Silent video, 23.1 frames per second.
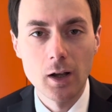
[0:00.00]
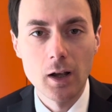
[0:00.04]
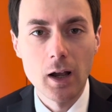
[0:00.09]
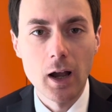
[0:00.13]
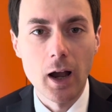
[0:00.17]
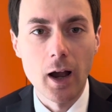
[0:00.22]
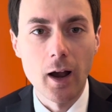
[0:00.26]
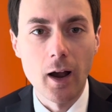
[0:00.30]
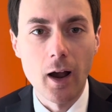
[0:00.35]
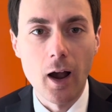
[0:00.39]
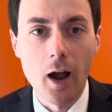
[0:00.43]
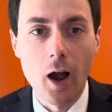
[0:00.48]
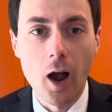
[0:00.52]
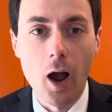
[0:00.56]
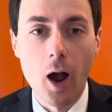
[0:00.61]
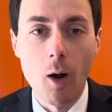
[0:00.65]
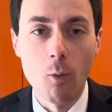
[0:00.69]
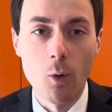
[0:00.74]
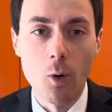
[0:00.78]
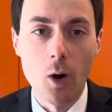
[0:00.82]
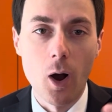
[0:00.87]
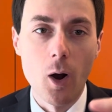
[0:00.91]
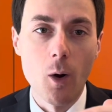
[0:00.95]
I
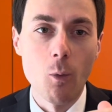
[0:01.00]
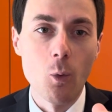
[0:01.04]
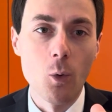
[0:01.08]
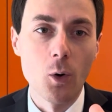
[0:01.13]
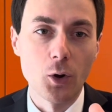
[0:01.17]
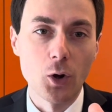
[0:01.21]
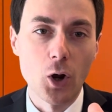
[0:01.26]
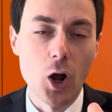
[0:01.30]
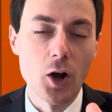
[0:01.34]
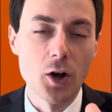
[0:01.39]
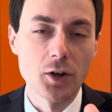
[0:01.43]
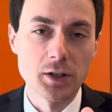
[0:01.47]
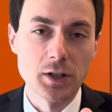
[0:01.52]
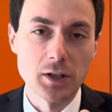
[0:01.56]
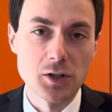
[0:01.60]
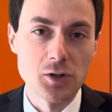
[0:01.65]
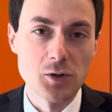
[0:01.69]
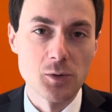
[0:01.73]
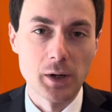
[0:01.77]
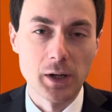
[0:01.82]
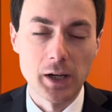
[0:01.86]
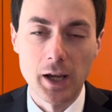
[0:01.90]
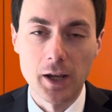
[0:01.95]
won't contact
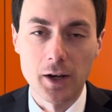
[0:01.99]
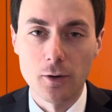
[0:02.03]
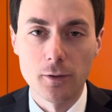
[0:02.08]
you again.